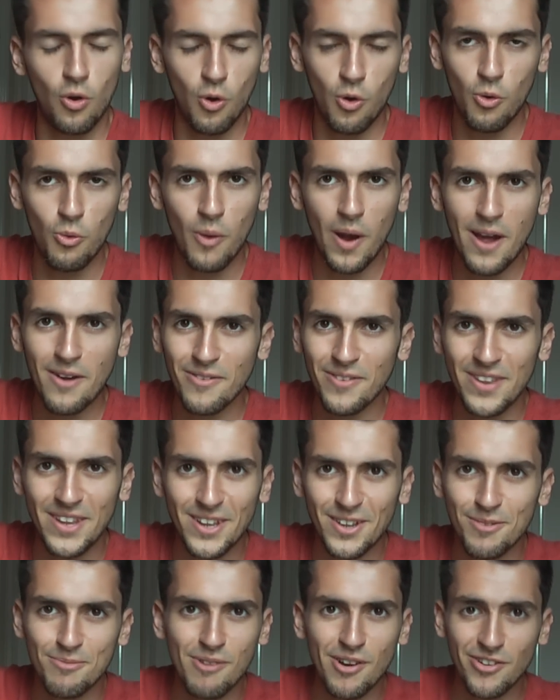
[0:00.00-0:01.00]
or whatever the
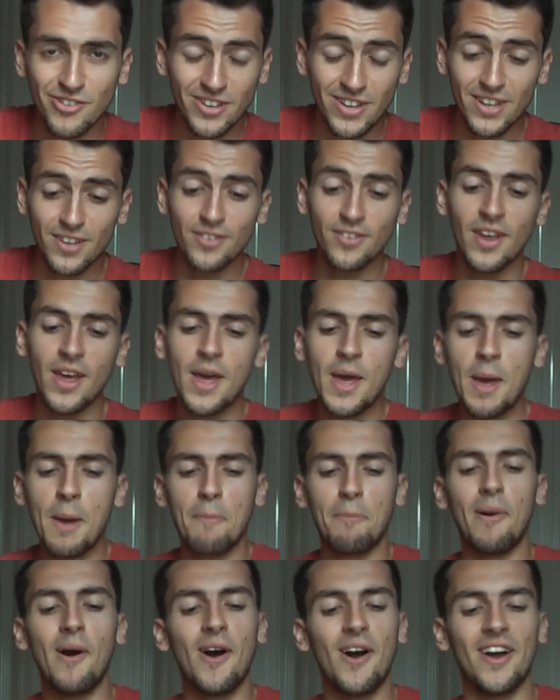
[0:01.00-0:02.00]
expression is,
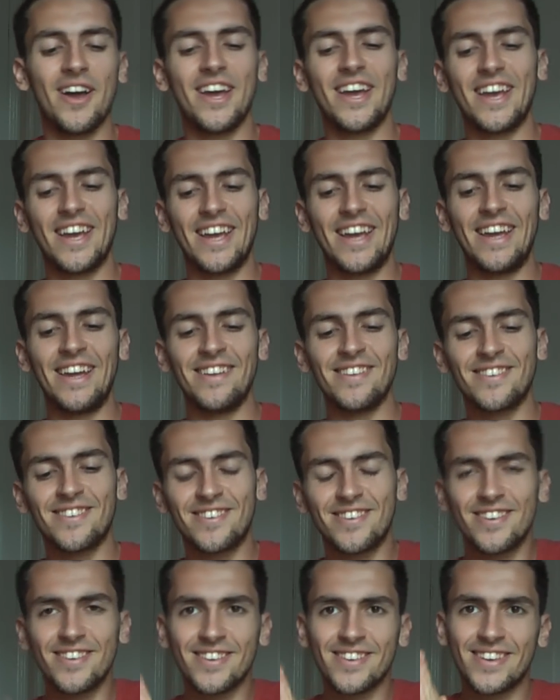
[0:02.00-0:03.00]
but it's
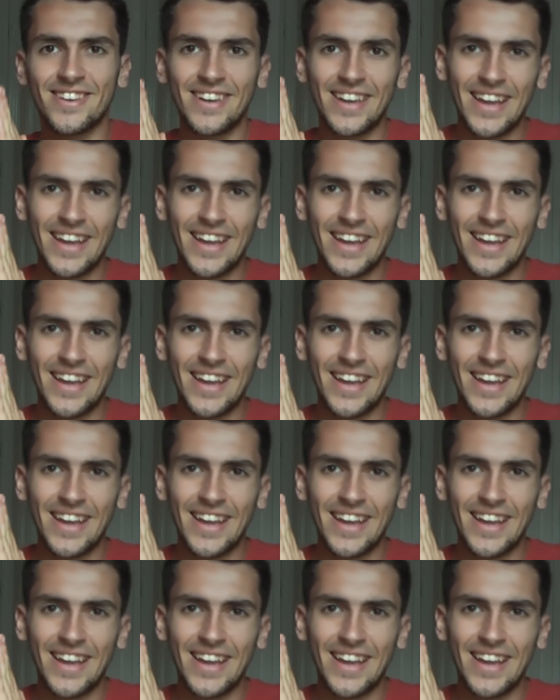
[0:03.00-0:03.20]
just